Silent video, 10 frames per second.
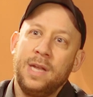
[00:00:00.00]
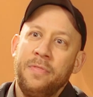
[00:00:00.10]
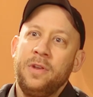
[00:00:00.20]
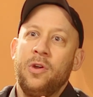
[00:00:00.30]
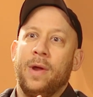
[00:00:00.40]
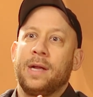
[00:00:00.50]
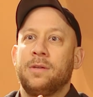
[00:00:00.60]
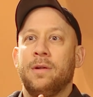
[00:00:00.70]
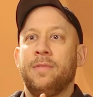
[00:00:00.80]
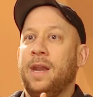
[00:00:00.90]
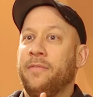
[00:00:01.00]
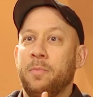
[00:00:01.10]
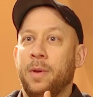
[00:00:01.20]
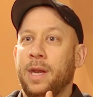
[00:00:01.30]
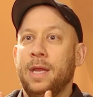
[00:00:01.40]
not the director that
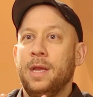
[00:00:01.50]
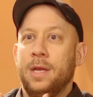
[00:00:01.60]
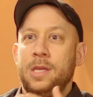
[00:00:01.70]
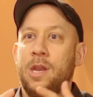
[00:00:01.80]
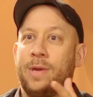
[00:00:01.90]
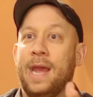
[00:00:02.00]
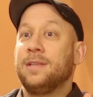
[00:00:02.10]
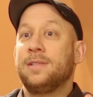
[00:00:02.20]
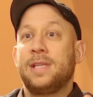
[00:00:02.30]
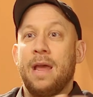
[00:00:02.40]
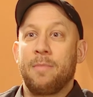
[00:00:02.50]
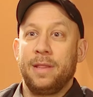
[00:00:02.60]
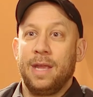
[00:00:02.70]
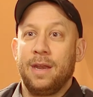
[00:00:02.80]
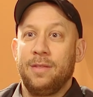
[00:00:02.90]
everybody, you know, can't stand by
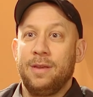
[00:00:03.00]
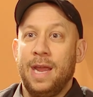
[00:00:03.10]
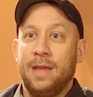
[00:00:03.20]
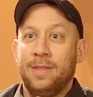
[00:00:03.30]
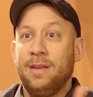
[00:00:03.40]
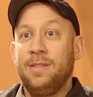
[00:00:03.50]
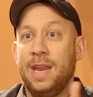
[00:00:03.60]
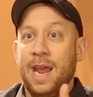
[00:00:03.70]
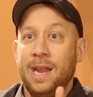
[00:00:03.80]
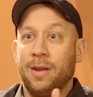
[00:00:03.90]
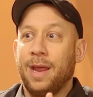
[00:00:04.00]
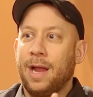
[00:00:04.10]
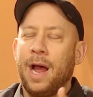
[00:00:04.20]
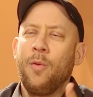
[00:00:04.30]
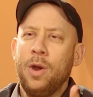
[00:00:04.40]
the end of the day. At the end of the day, you're
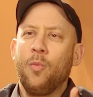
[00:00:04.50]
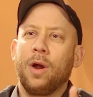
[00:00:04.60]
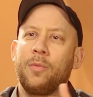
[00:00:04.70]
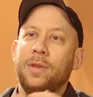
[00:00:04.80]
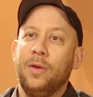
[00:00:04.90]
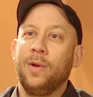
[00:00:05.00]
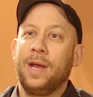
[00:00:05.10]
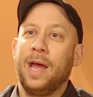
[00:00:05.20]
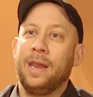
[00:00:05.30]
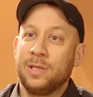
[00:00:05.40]
like, I want to work with you again.